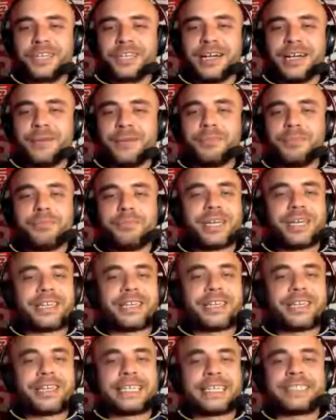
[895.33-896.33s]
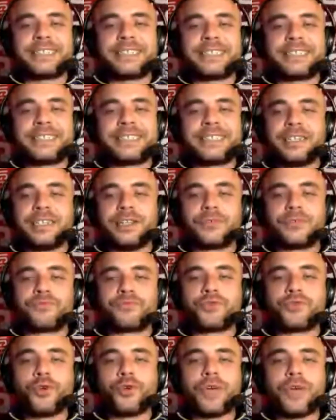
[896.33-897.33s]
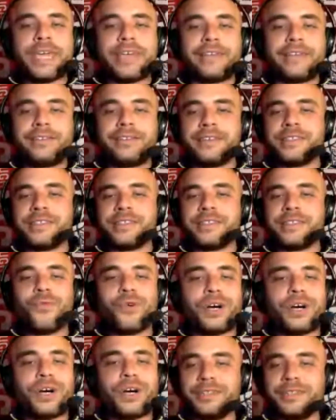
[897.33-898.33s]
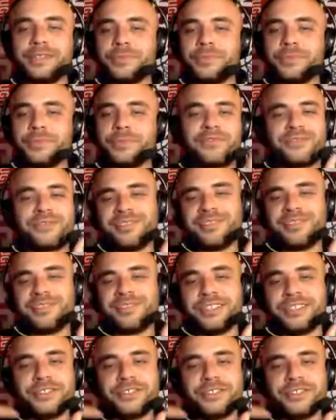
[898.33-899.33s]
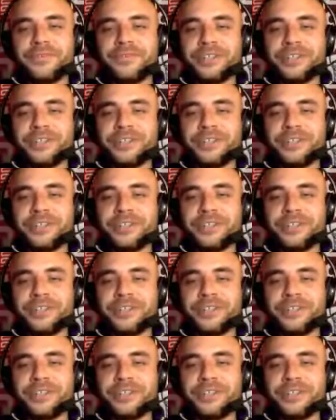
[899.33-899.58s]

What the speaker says: I never. I'm back in like row 8. He's in 1. We never. Never.